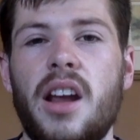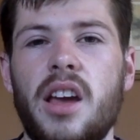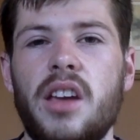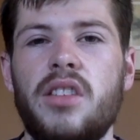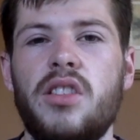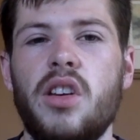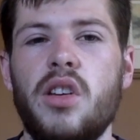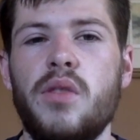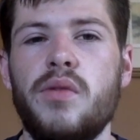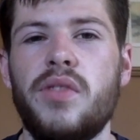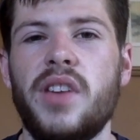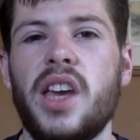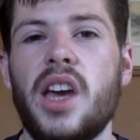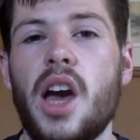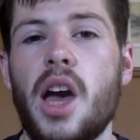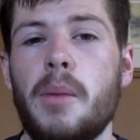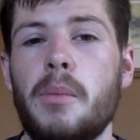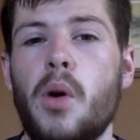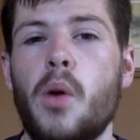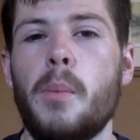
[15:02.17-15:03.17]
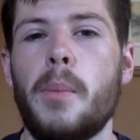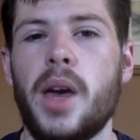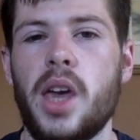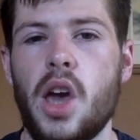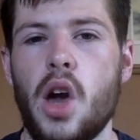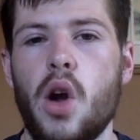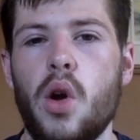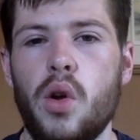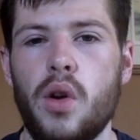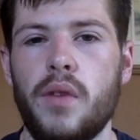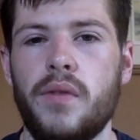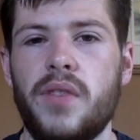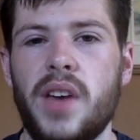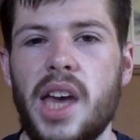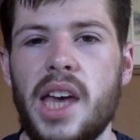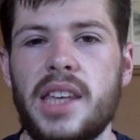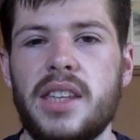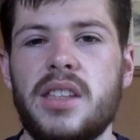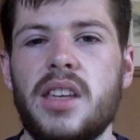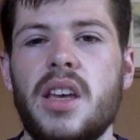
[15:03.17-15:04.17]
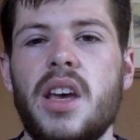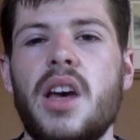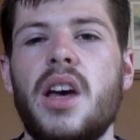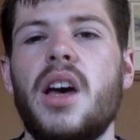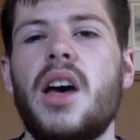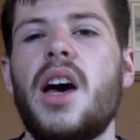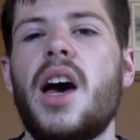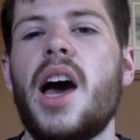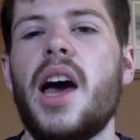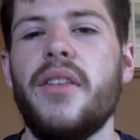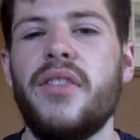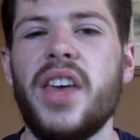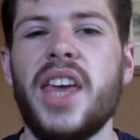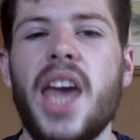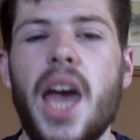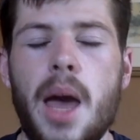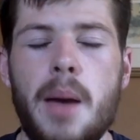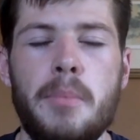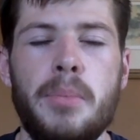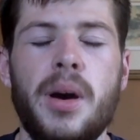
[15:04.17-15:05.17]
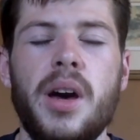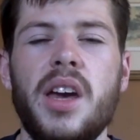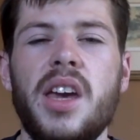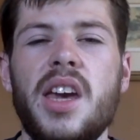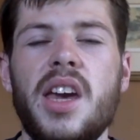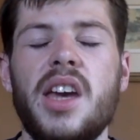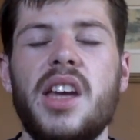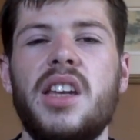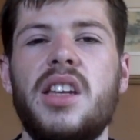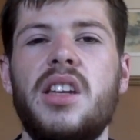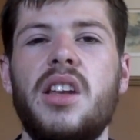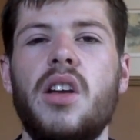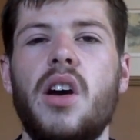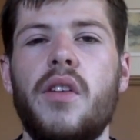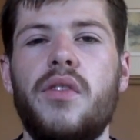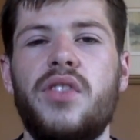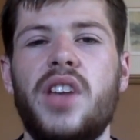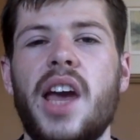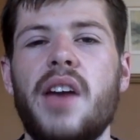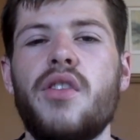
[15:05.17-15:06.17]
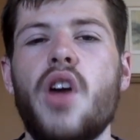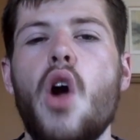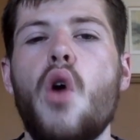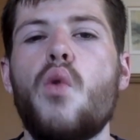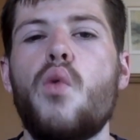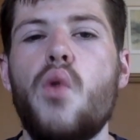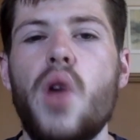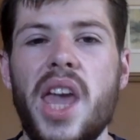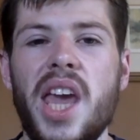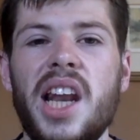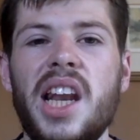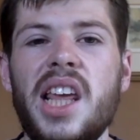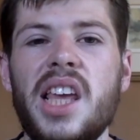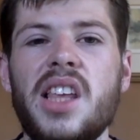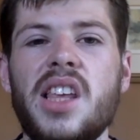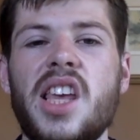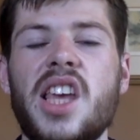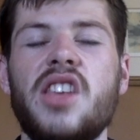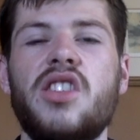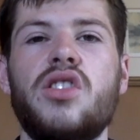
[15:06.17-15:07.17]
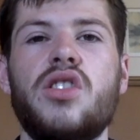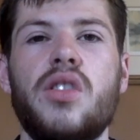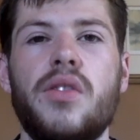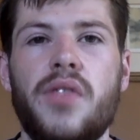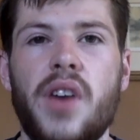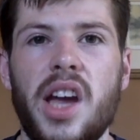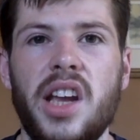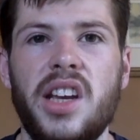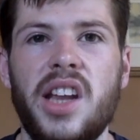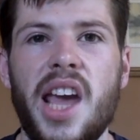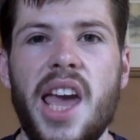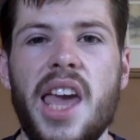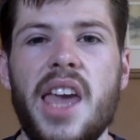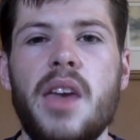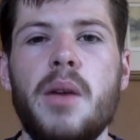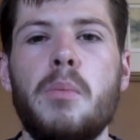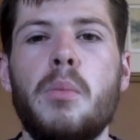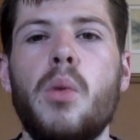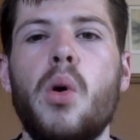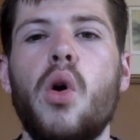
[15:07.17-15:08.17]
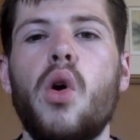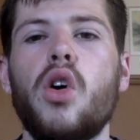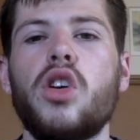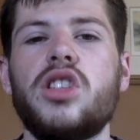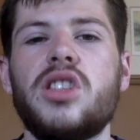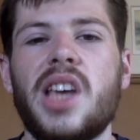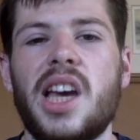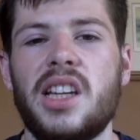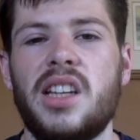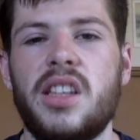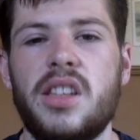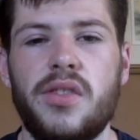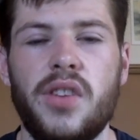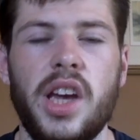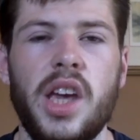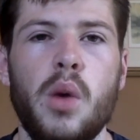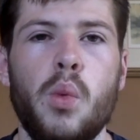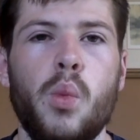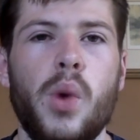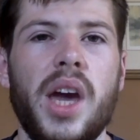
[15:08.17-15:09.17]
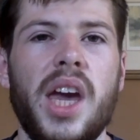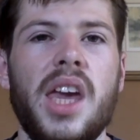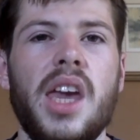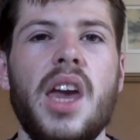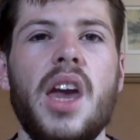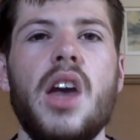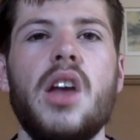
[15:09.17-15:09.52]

I don't think I'm on my own of this. I think Empire of Death really needs to find a more satisfying way